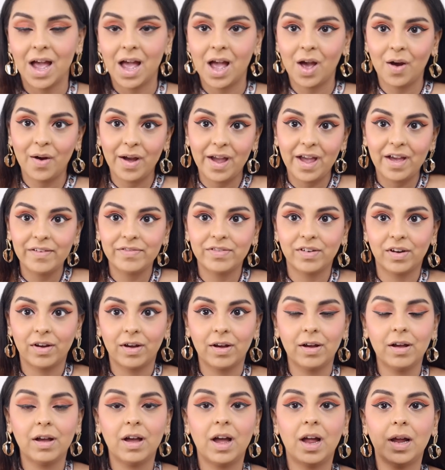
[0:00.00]
However,
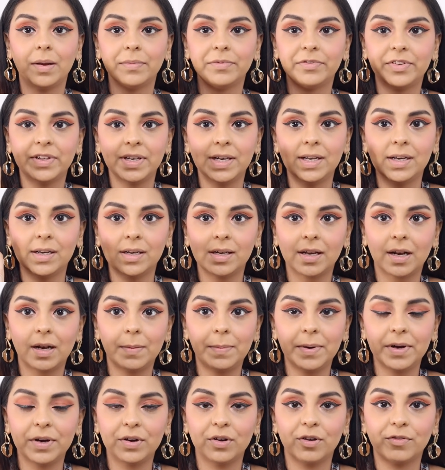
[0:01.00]
I'm feeling a
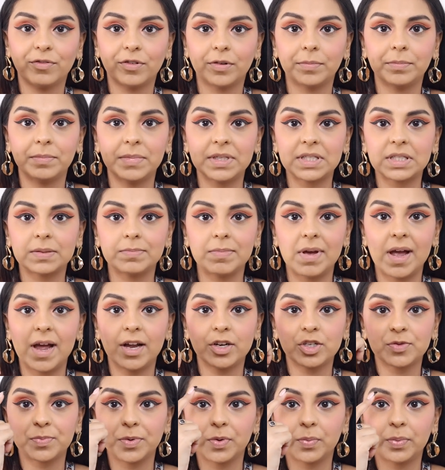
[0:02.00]
little bit of a
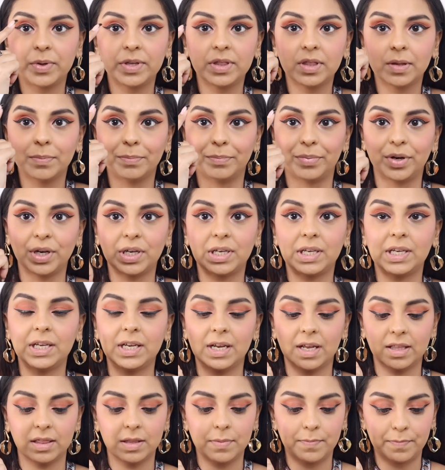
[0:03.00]
mismatch between the bricky
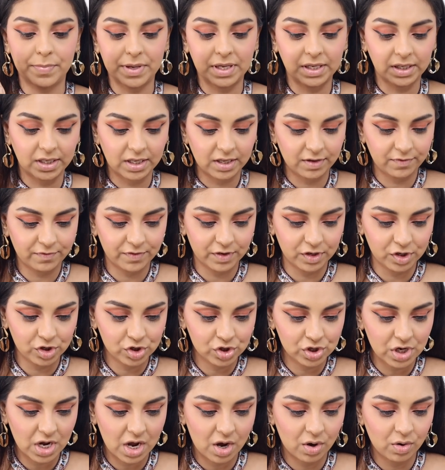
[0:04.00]
and the pinky
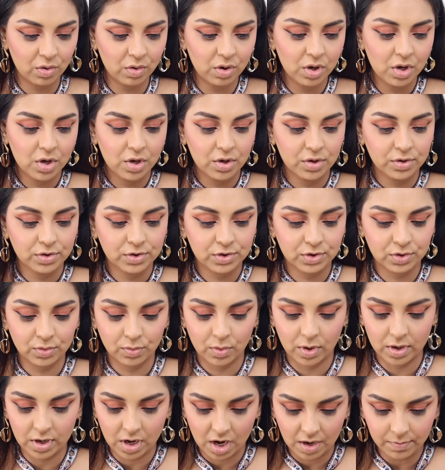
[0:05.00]
finish now. So
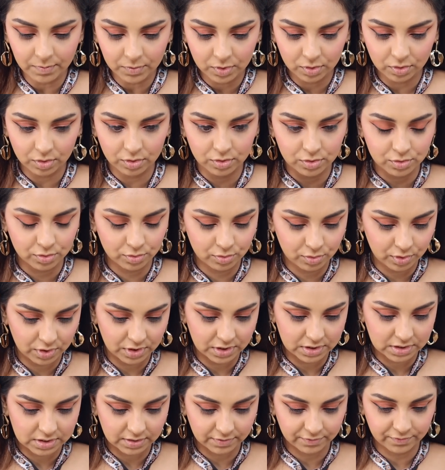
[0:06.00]
what I'm gonna do
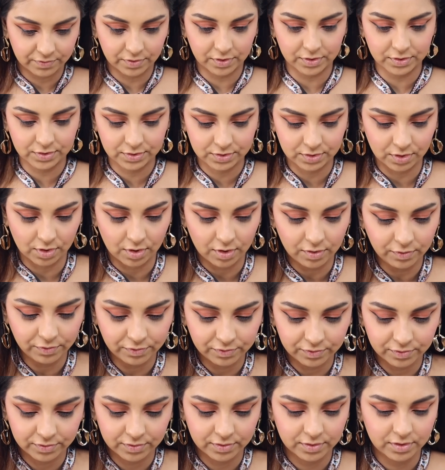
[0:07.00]
is, first off,
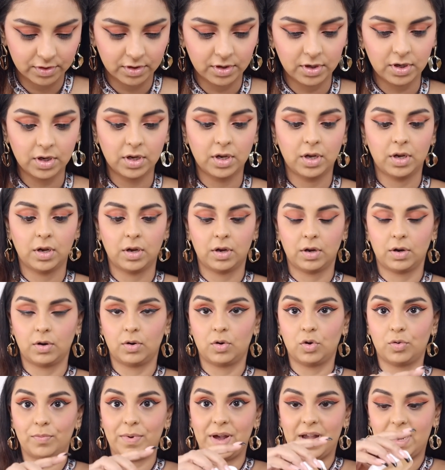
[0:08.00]

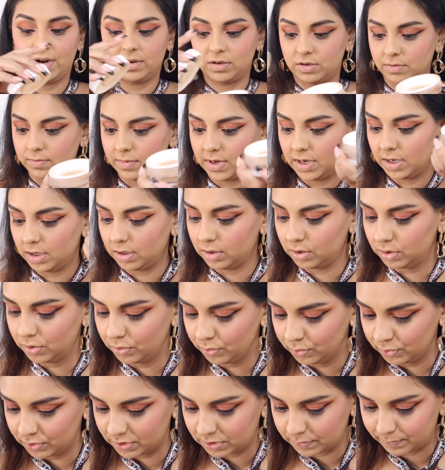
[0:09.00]
go back to my
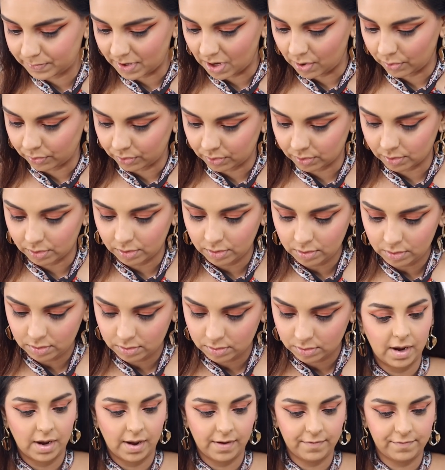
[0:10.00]
loose powder.
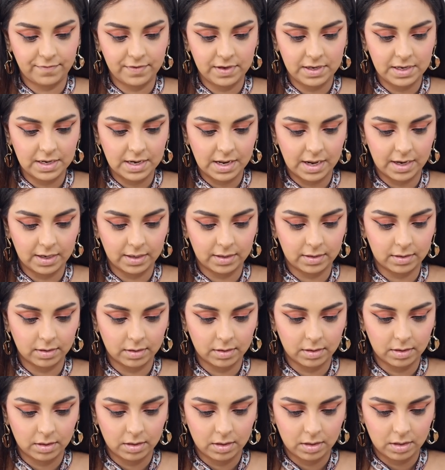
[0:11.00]
I feel like
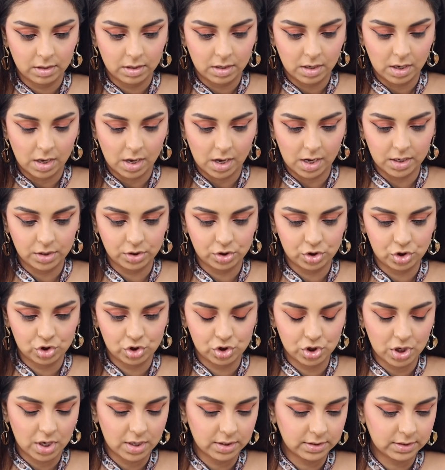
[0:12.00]
I
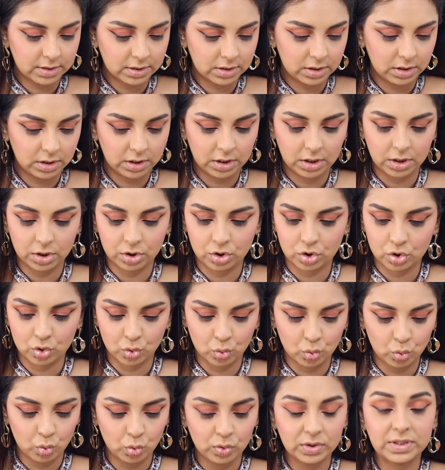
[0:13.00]
just need
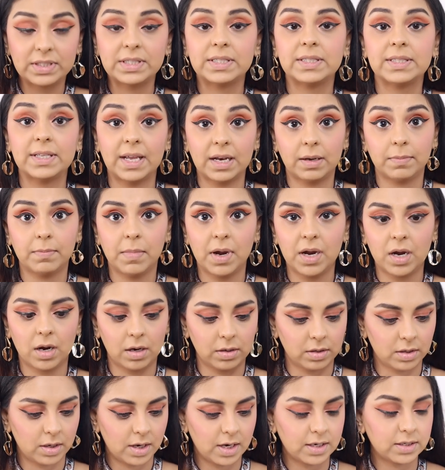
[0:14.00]
to set my
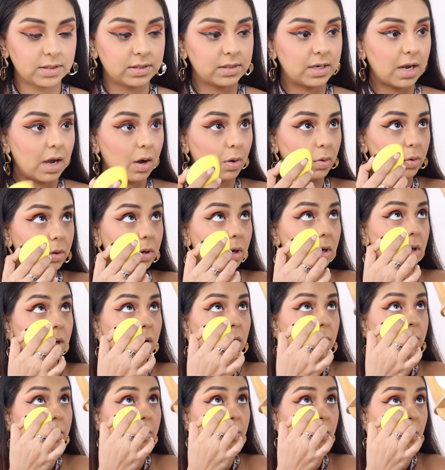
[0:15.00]
under eyes down a
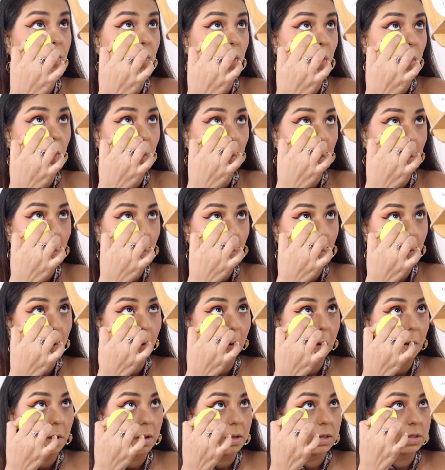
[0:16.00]
little bit more,
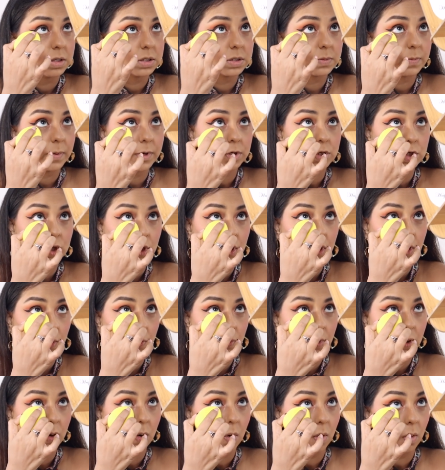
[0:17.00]
especially
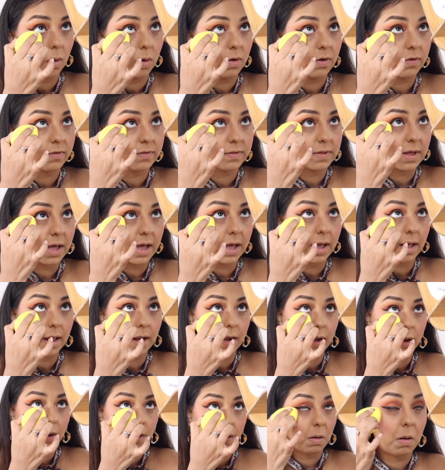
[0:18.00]
with all of that